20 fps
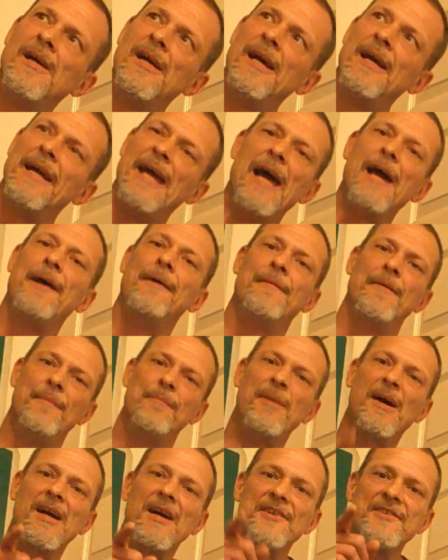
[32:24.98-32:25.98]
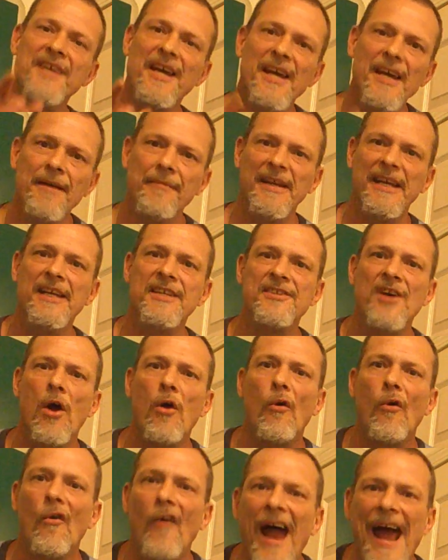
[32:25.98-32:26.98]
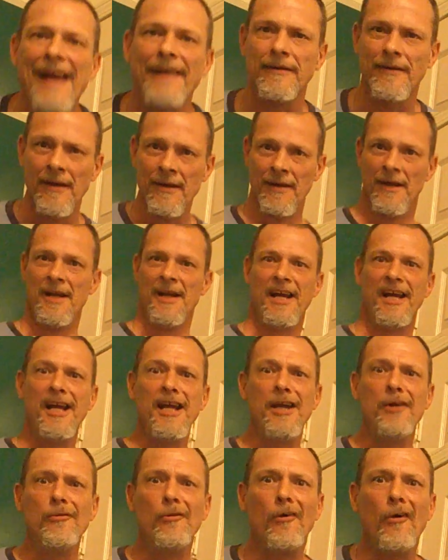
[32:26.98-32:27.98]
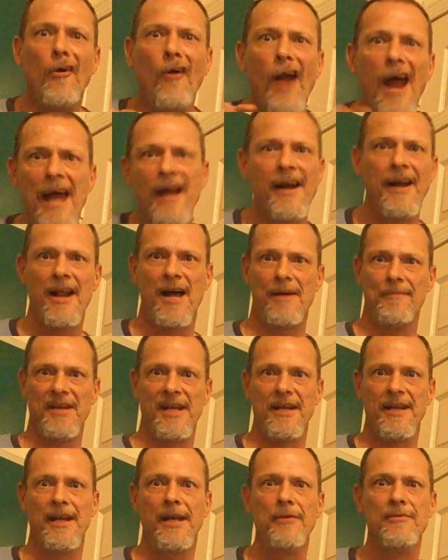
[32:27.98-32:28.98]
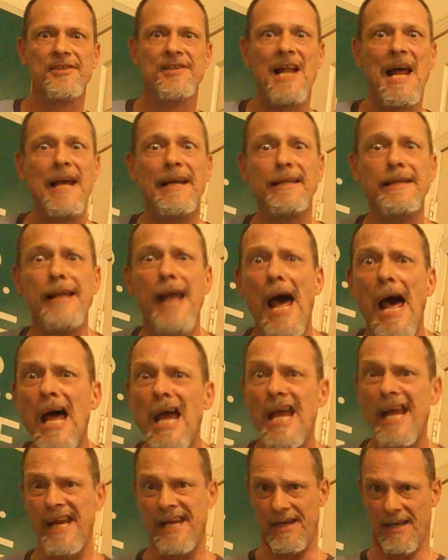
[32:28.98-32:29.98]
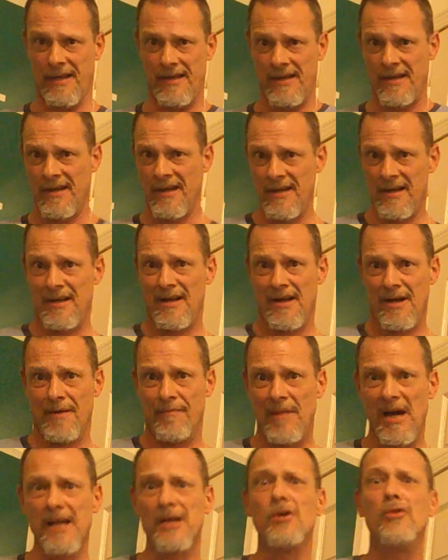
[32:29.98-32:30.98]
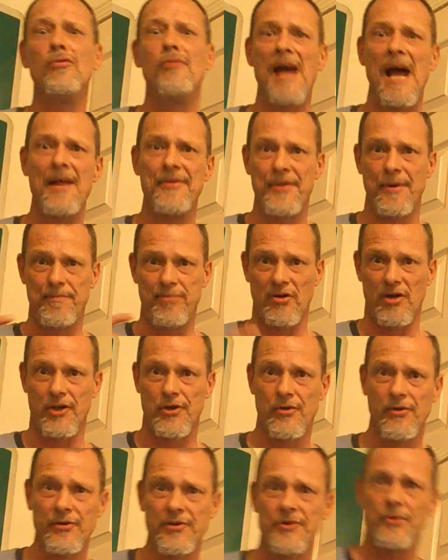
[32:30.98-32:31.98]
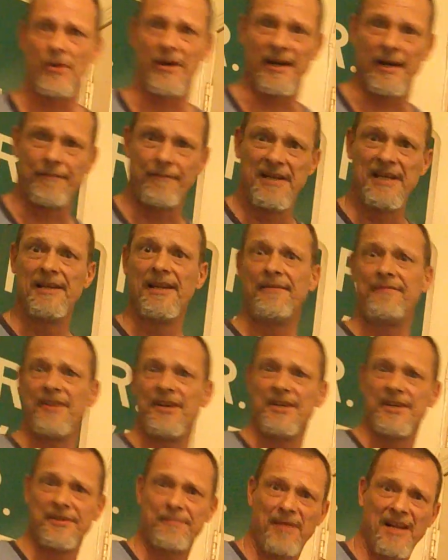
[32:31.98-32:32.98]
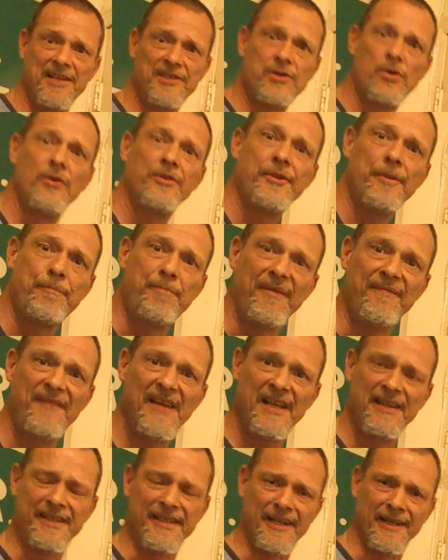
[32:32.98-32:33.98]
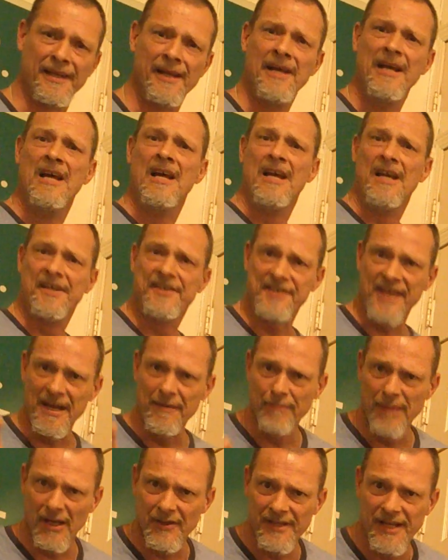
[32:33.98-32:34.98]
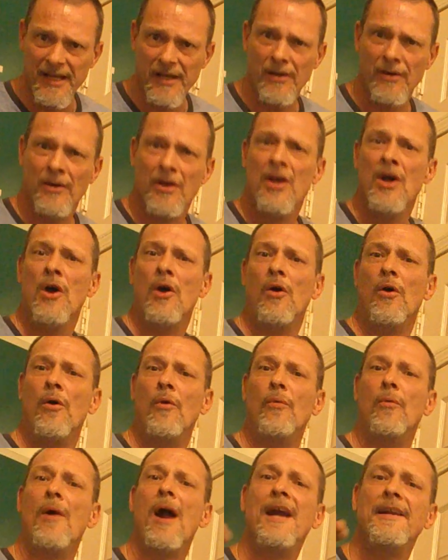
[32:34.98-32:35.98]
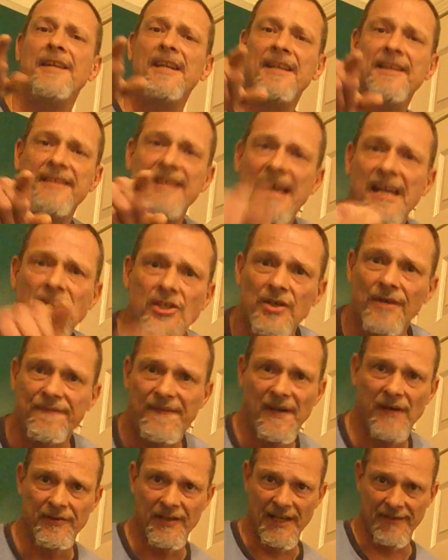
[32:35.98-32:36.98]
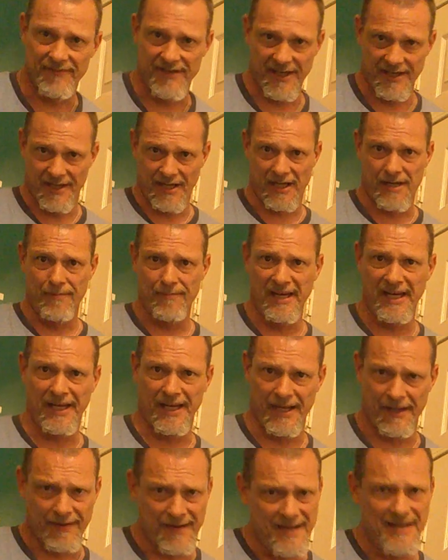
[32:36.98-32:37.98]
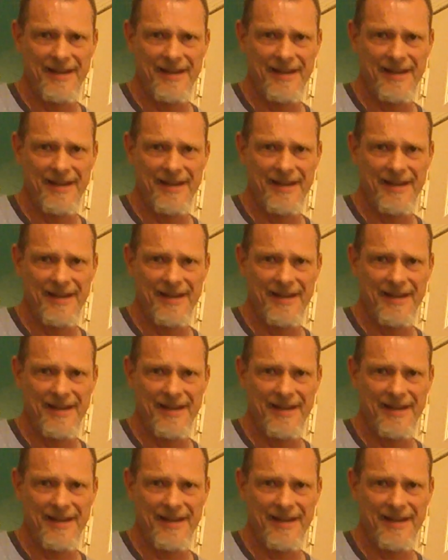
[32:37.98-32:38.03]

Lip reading: Yeah, because of him, he's a rat. He ratted on me and he was like 9. Michael Rappaport, true story. He lived in this place called the Pavilion. Same building Rodney Dangerfield lived in, the comedian.